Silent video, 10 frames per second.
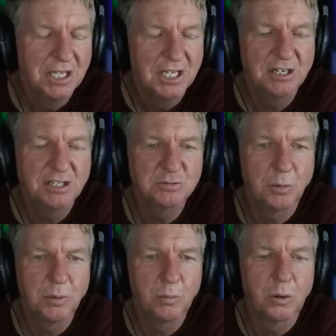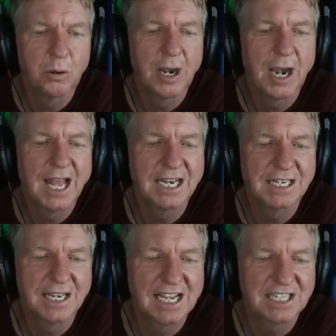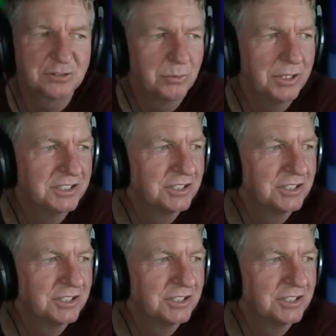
Here is what we were at last week.